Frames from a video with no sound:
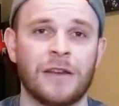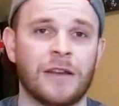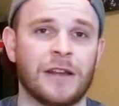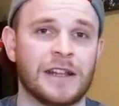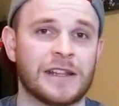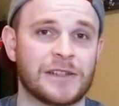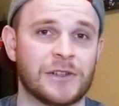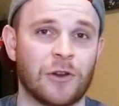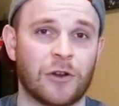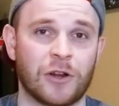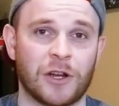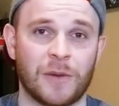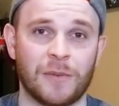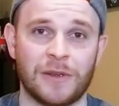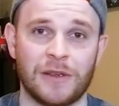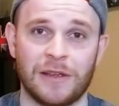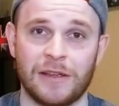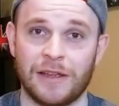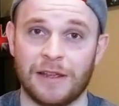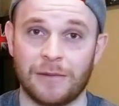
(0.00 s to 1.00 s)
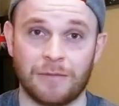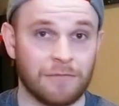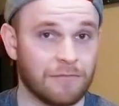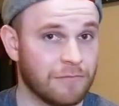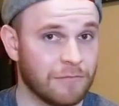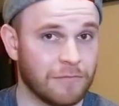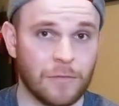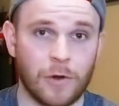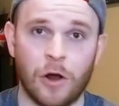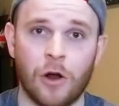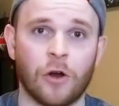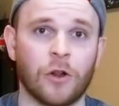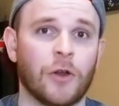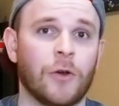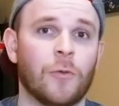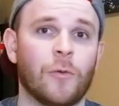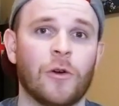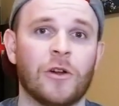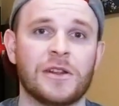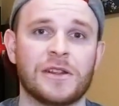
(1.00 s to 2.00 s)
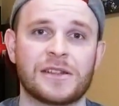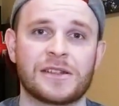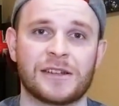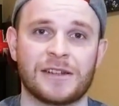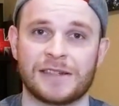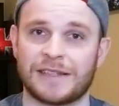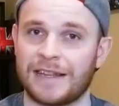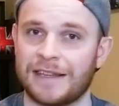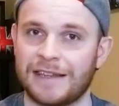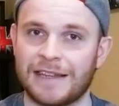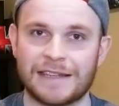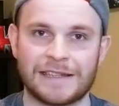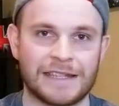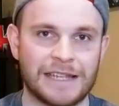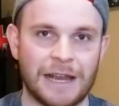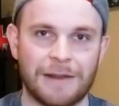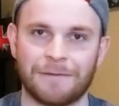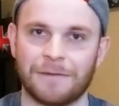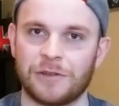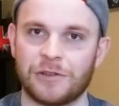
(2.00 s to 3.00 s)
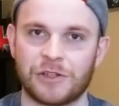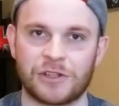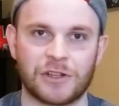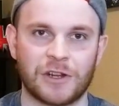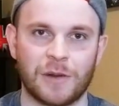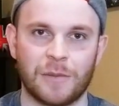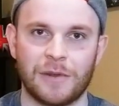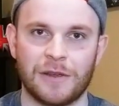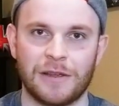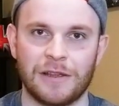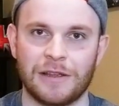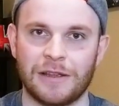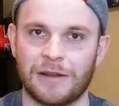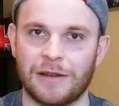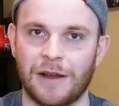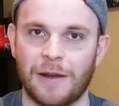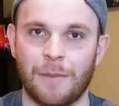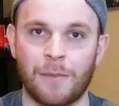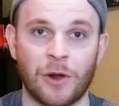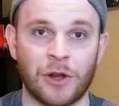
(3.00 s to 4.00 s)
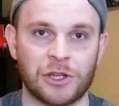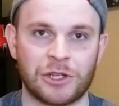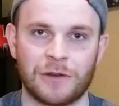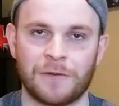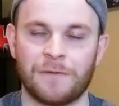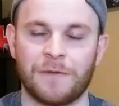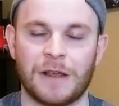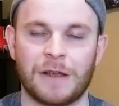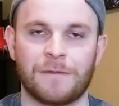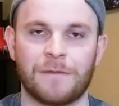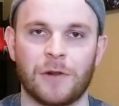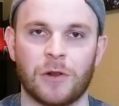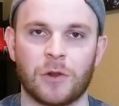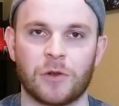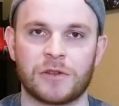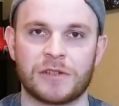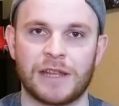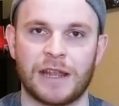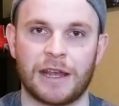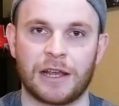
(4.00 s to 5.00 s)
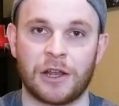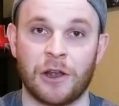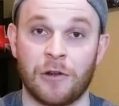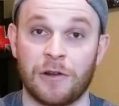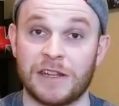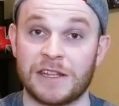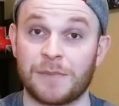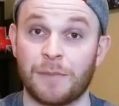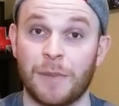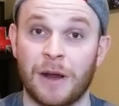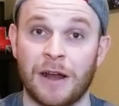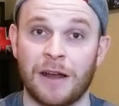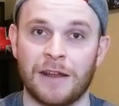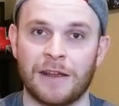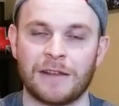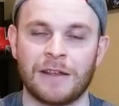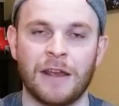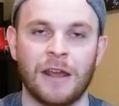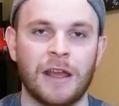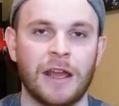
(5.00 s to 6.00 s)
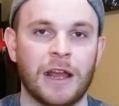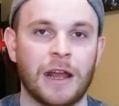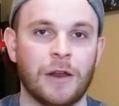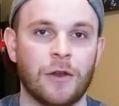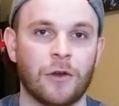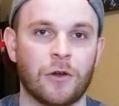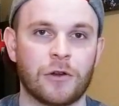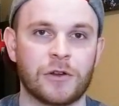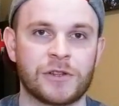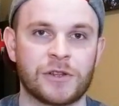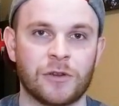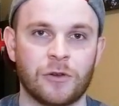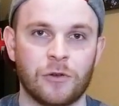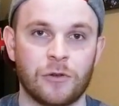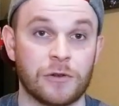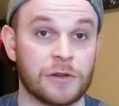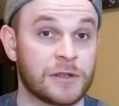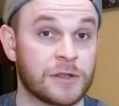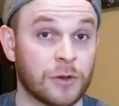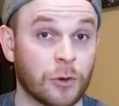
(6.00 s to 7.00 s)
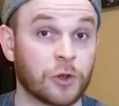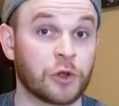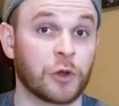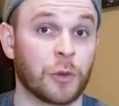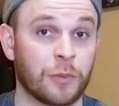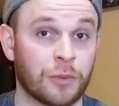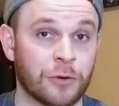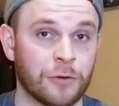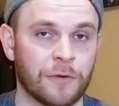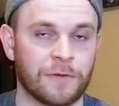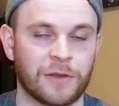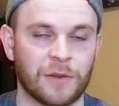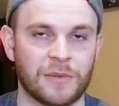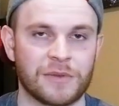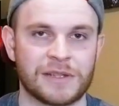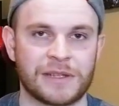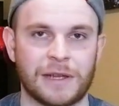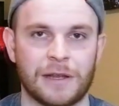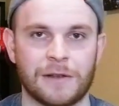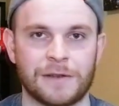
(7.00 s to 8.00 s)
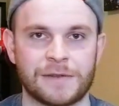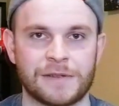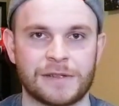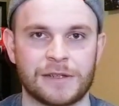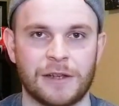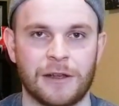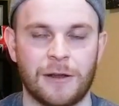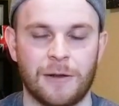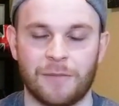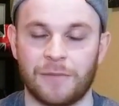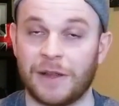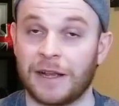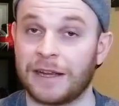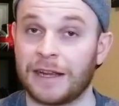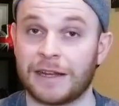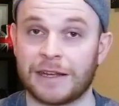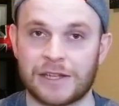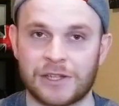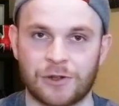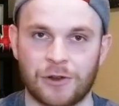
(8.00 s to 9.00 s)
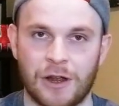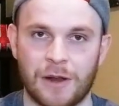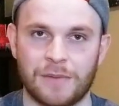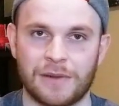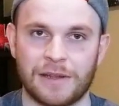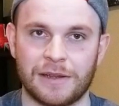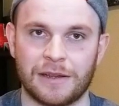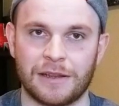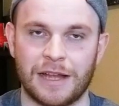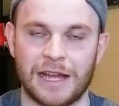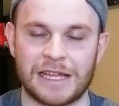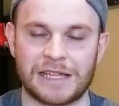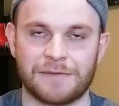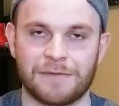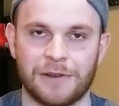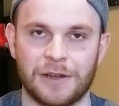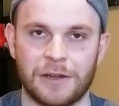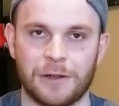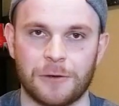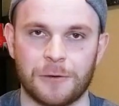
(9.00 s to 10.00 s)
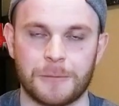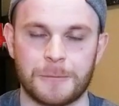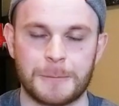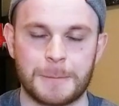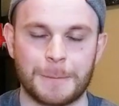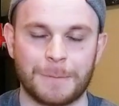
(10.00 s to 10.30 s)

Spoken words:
It's not going to be all at once, because then that's definitely just going to be a bunch of fake followers that account is buying in order to social proof themselves, like I described in the last video.